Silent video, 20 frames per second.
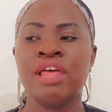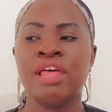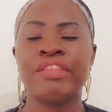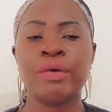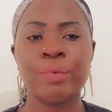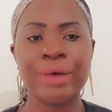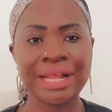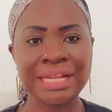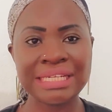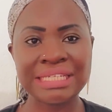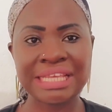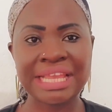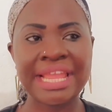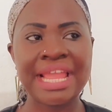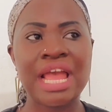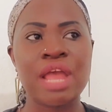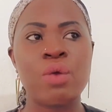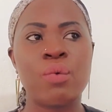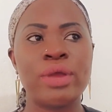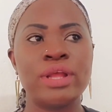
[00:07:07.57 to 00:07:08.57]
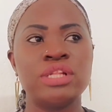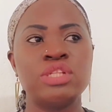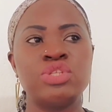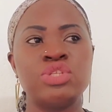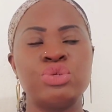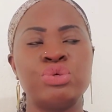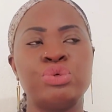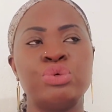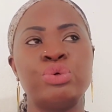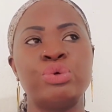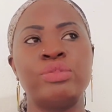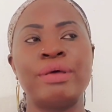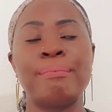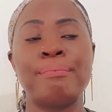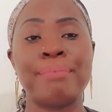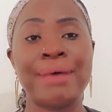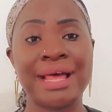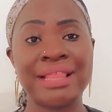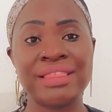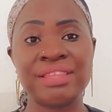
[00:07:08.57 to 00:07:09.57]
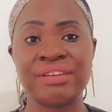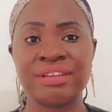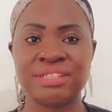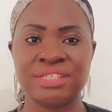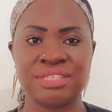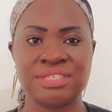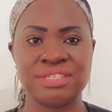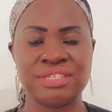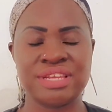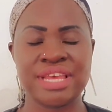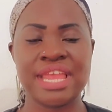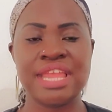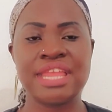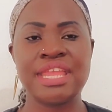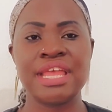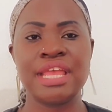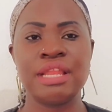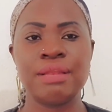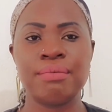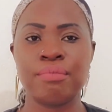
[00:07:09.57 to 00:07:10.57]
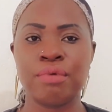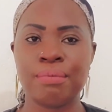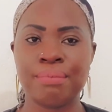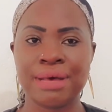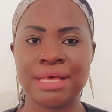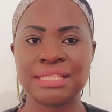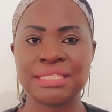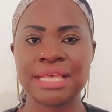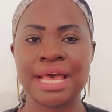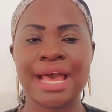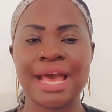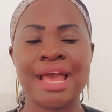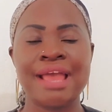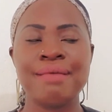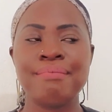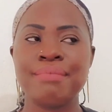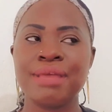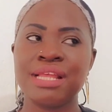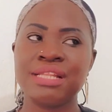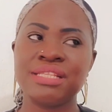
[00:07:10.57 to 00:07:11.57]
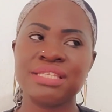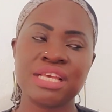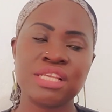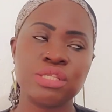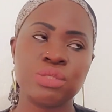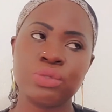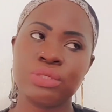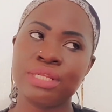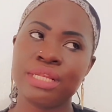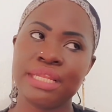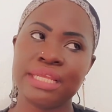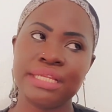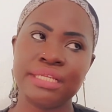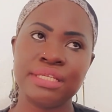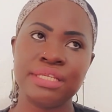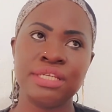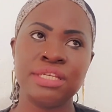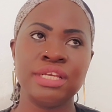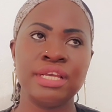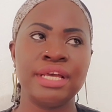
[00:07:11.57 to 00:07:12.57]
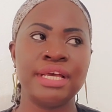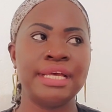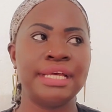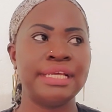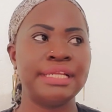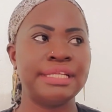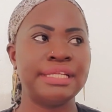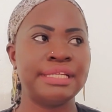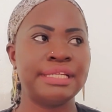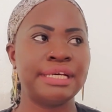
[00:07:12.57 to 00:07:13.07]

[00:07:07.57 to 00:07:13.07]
The one day I went to the birth register here in Mombasa. I met a sweet lady, and